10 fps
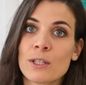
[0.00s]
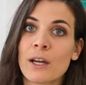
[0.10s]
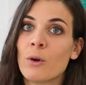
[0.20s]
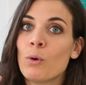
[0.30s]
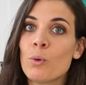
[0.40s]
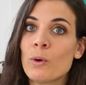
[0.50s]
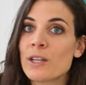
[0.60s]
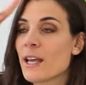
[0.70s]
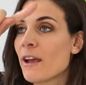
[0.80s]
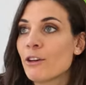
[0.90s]
They're
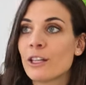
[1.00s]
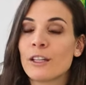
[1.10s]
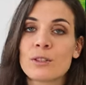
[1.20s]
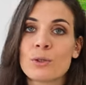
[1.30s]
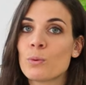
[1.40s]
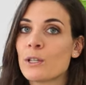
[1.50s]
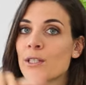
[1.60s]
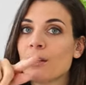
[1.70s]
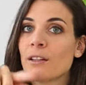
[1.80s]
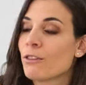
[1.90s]
always, everything is
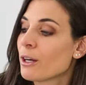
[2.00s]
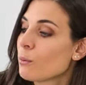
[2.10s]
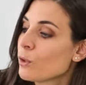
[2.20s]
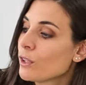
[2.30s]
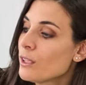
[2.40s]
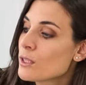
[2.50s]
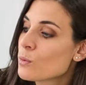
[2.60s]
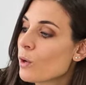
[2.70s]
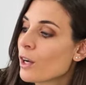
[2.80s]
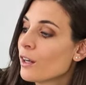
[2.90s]
always in the frame. With
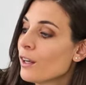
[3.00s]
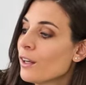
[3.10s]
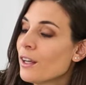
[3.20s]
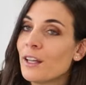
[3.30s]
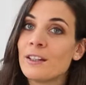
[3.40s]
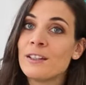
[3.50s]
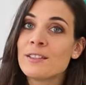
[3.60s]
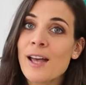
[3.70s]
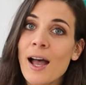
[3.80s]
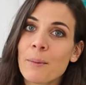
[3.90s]
this one, the
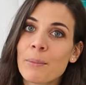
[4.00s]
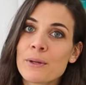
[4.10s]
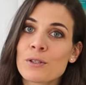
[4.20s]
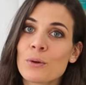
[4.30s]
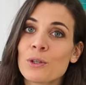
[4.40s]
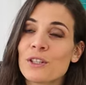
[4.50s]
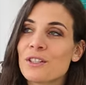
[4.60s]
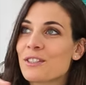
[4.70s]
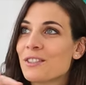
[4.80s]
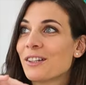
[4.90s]
entire puzzle
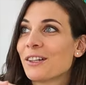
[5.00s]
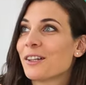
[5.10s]
is,